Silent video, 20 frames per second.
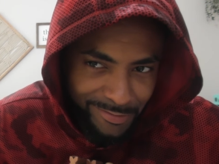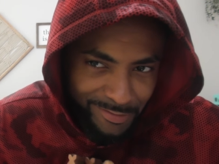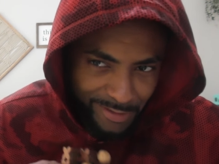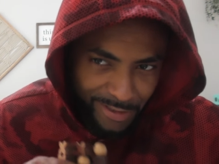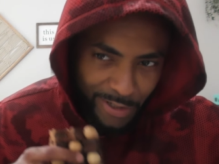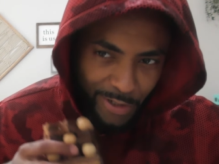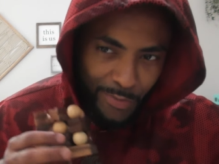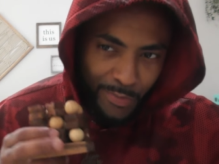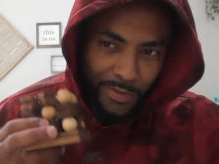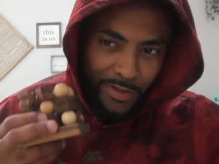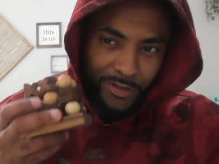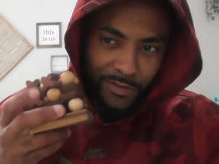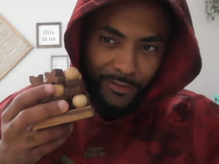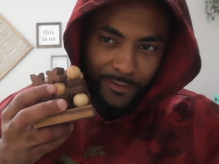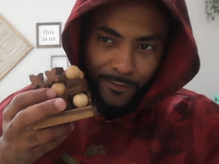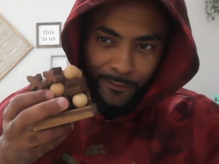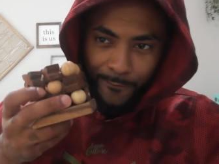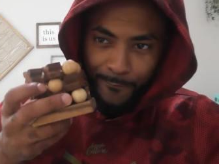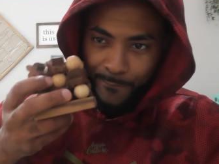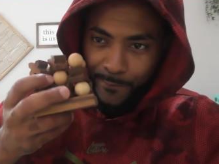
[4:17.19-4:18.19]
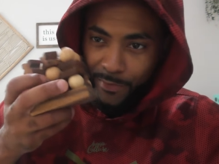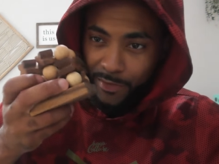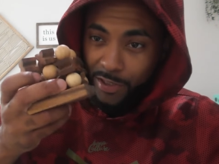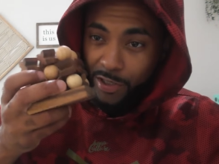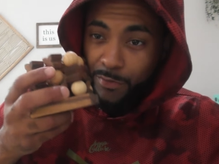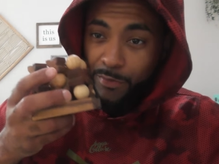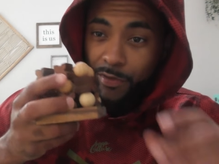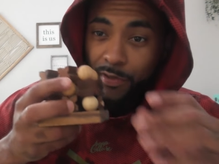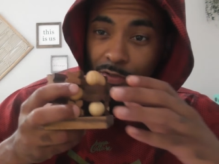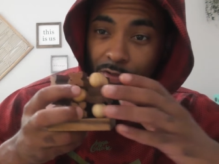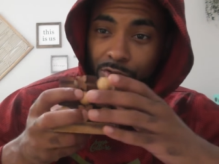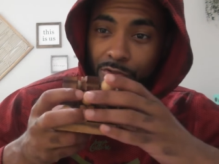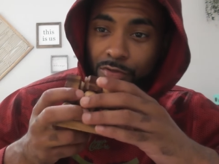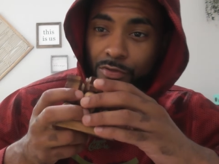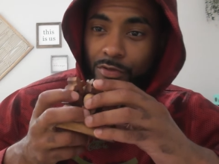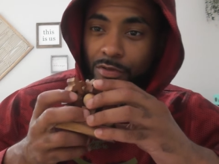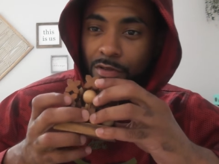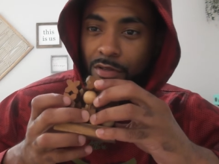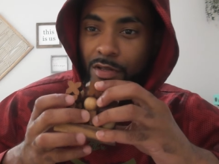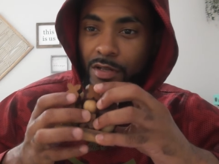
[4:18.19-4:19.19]
Tell me. Tell me the
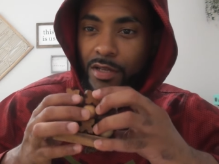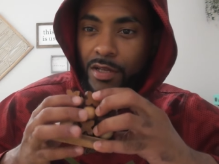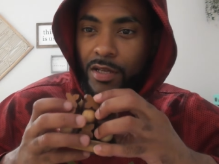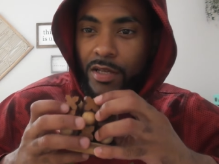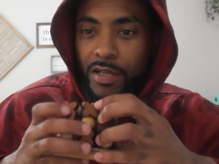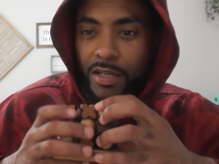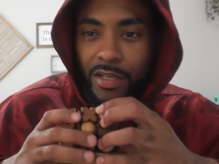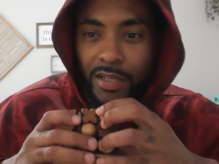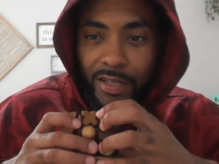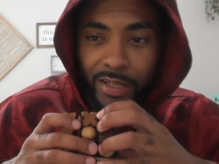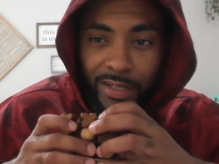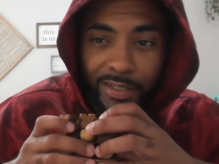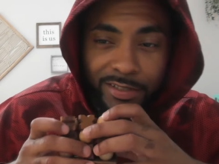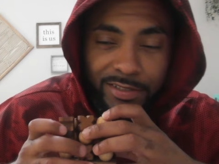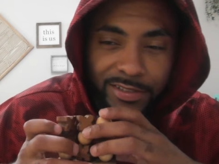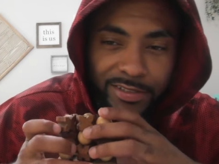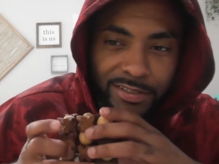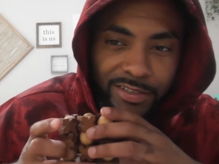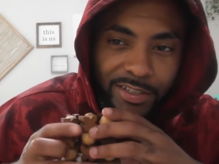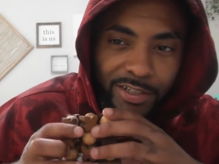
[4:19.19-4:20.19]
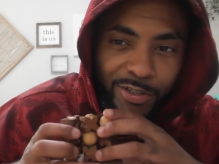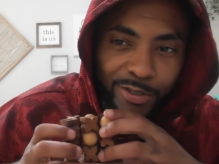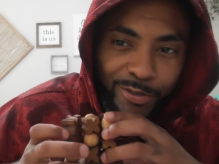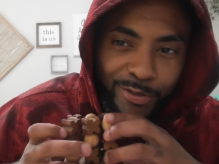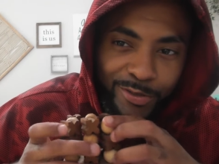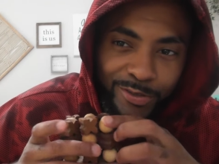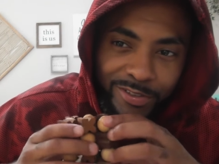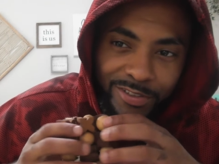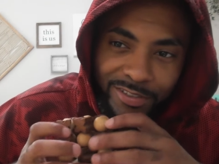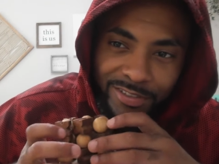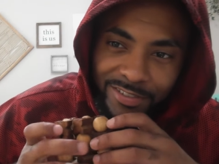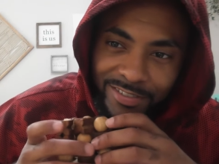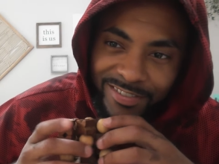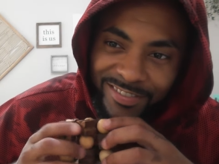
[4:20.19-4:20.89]
truth. In X's and O's.